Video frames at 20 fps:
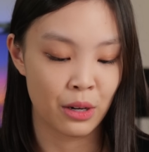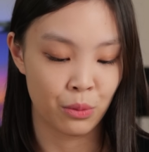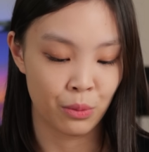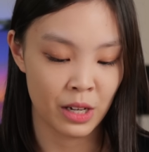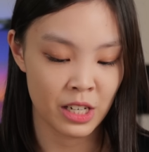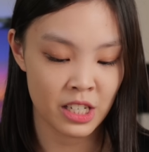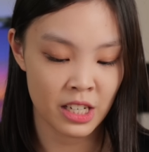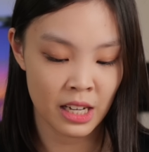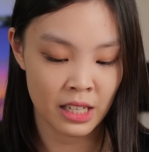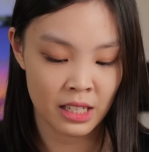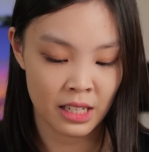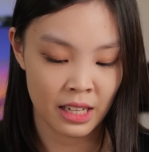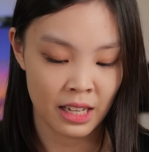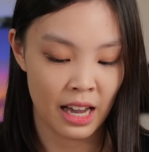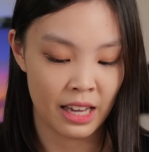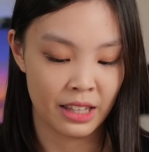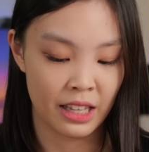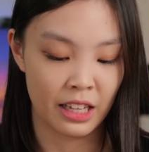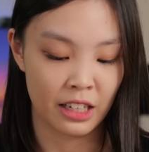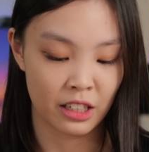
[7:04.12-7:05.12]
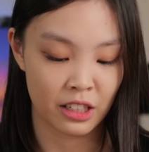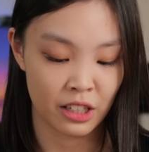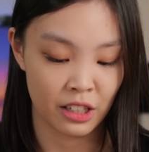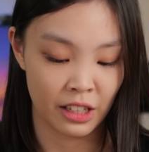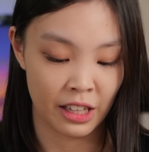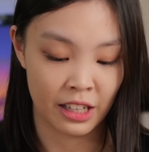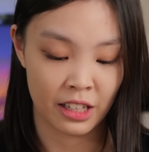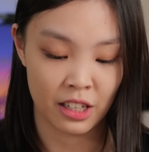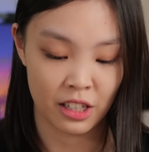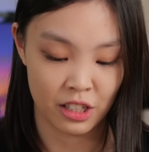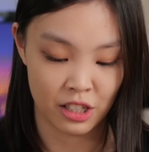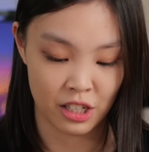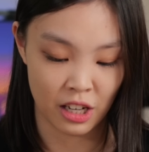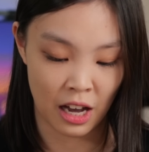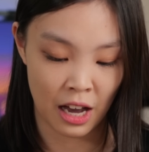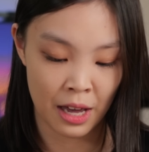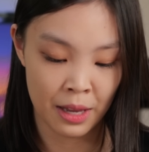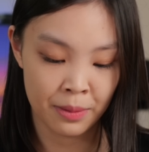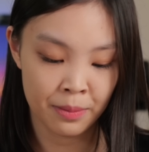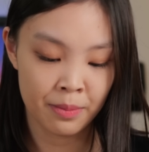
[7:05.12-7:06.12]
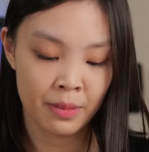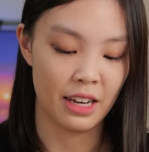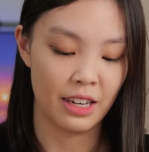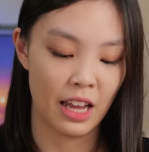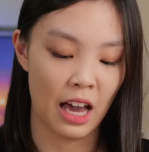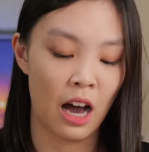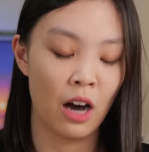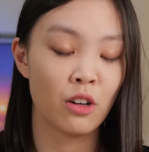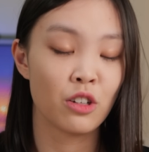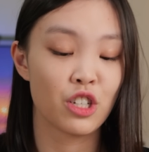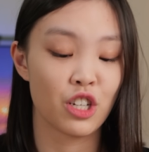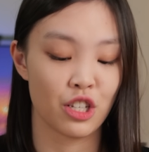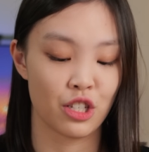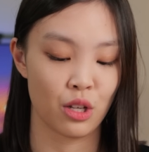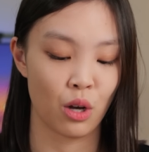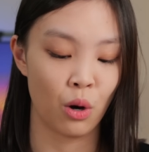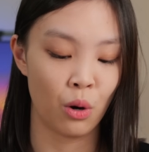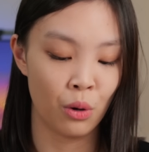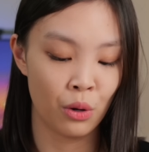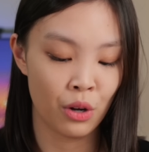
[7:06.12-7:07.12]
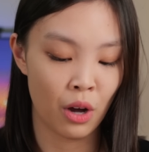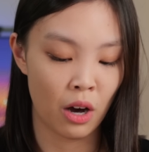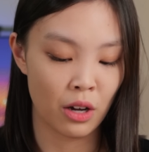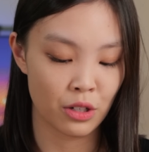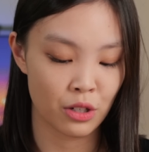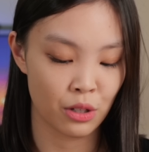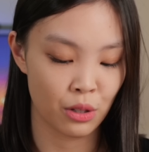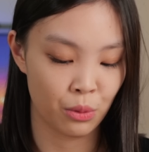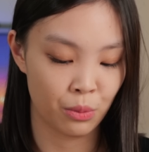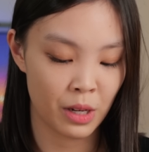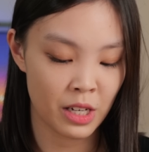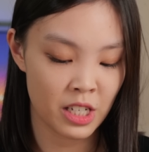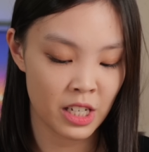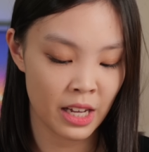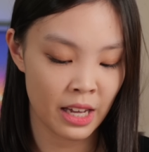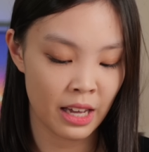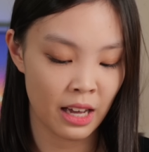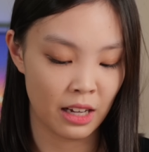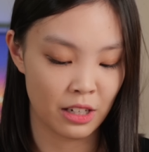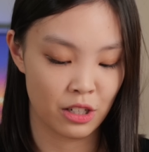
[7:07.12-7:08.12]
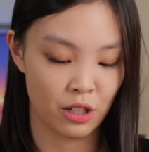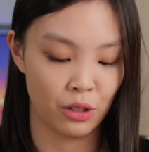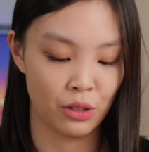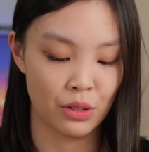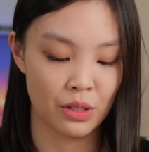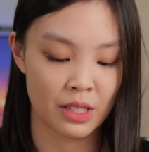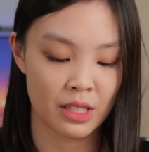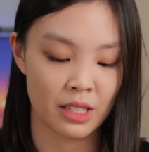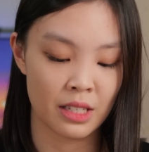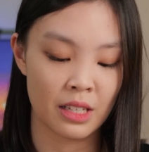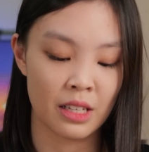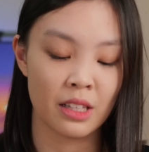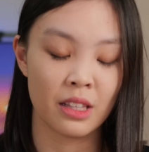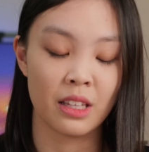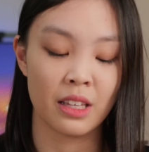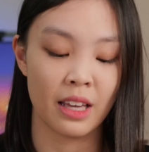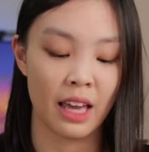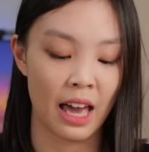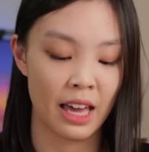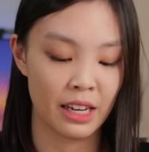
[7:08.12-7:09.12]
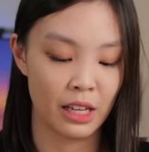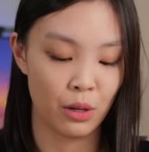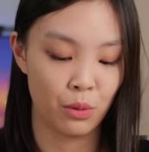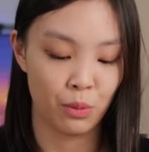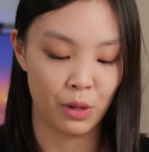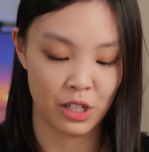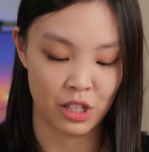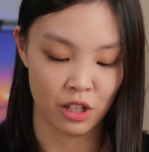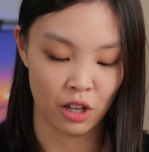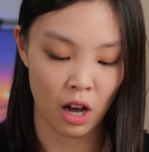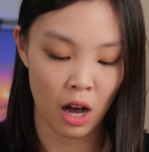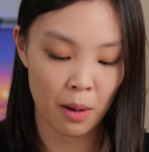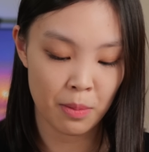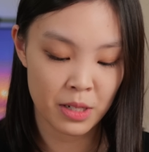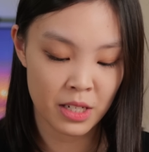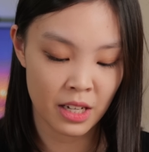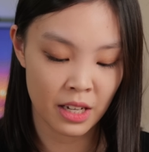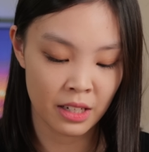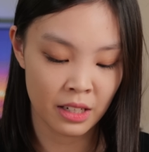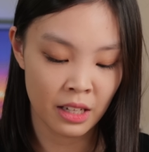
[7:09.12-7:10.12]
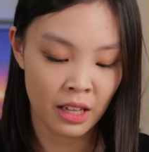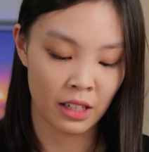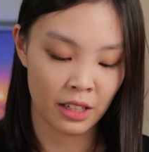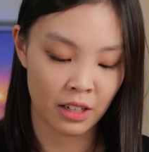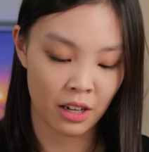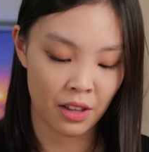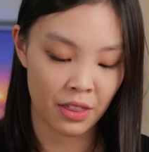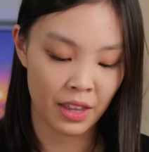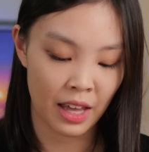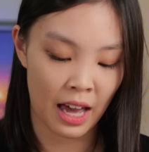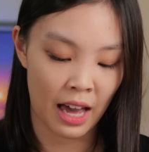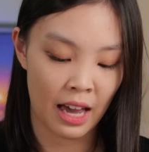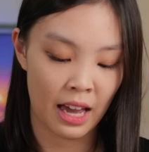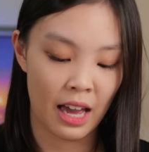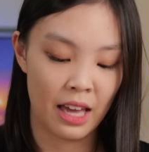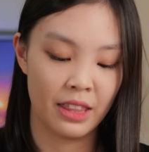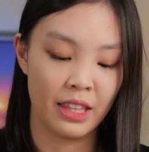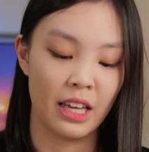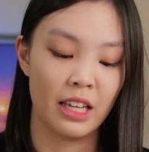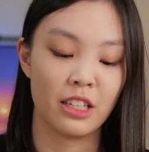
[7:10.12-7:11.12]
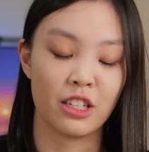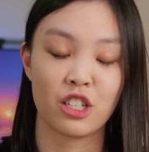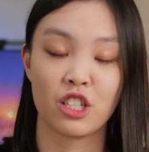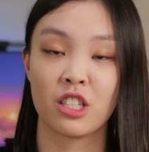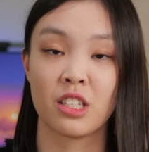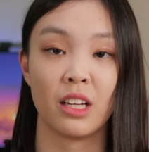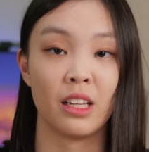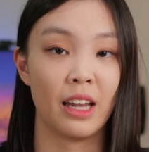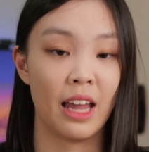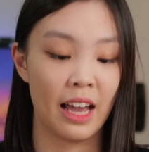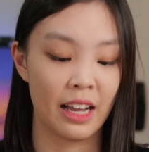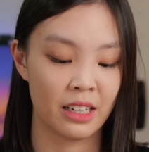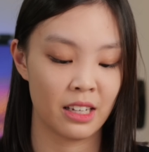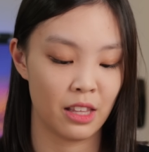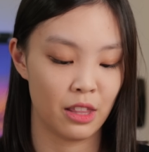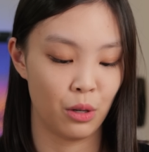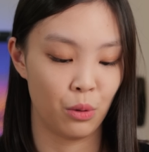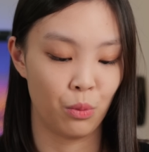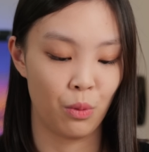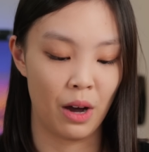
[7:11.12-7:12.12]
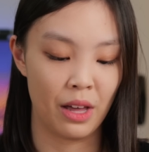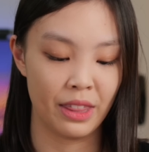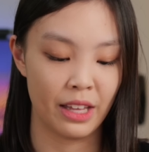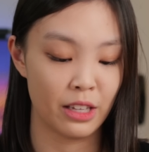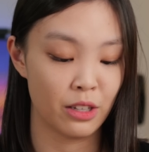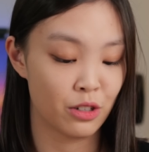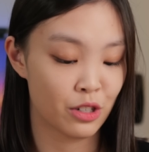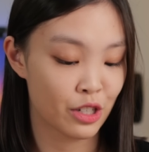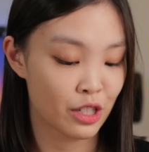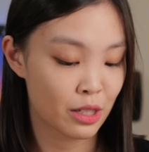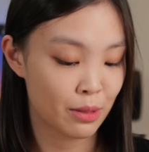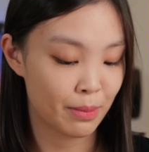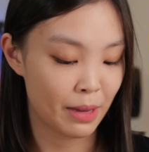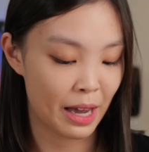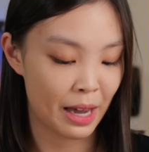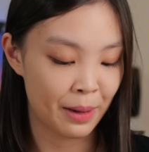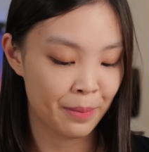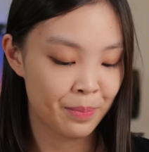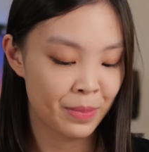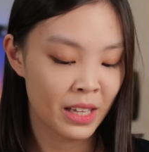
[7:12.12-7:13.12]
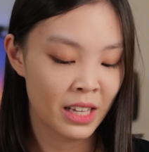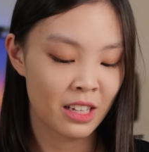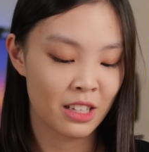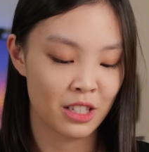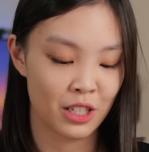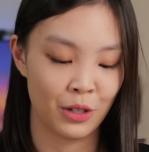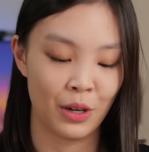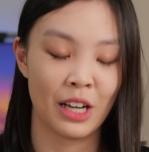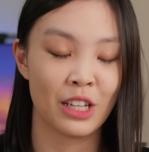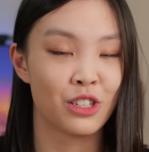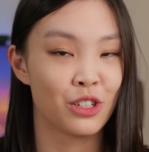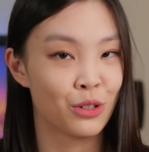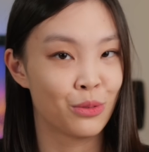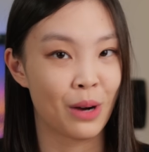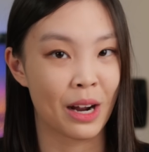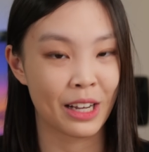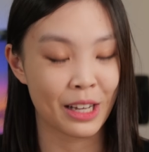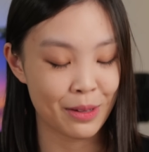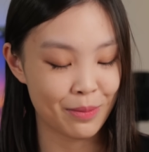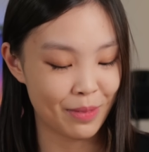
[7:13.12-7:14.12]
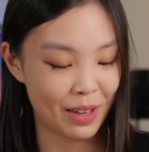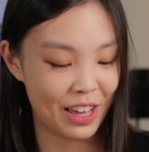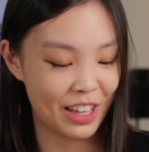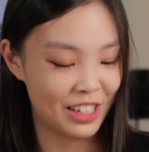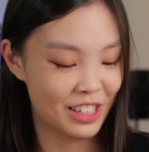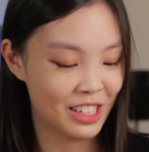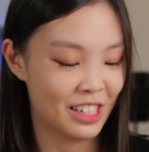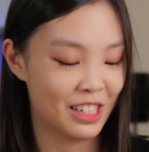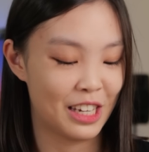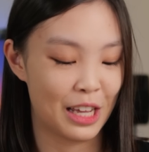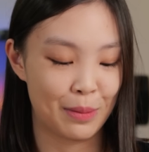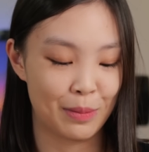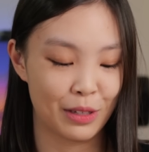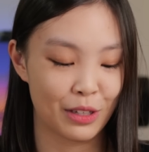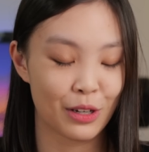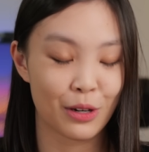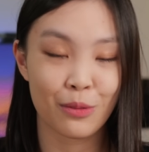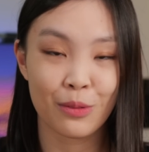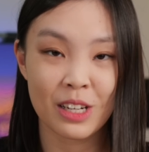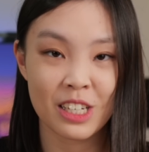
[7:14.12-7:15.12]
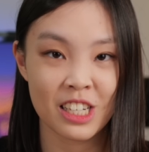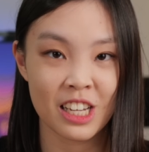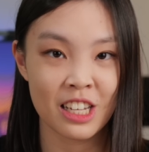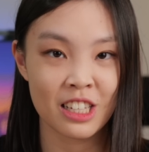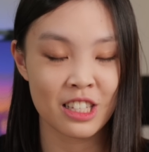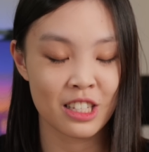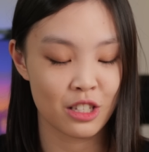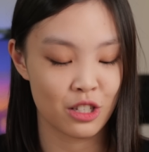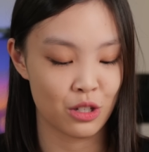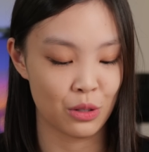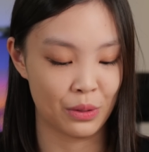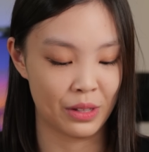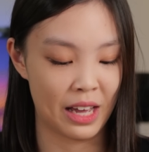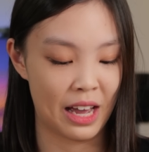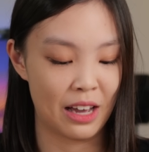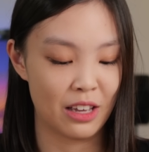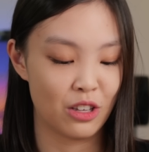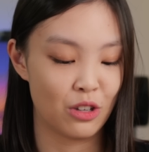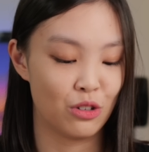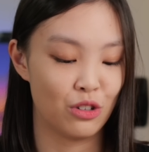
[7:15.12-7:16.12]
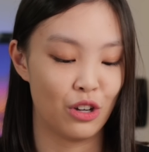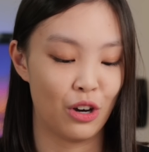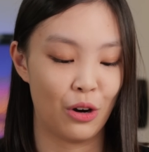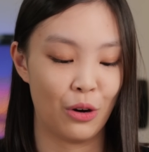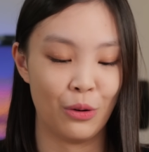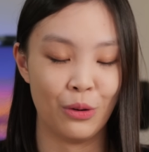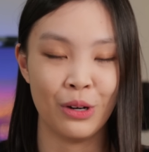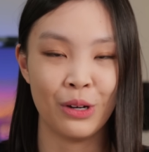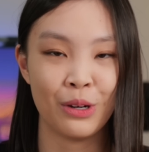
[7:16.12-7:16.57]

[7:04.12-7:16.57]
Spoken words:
widget and then click done. And now just hold onto the widget until you see the edit widget option. Click on that and then select the one that you just made. So I do recommend naming your widgets so that you know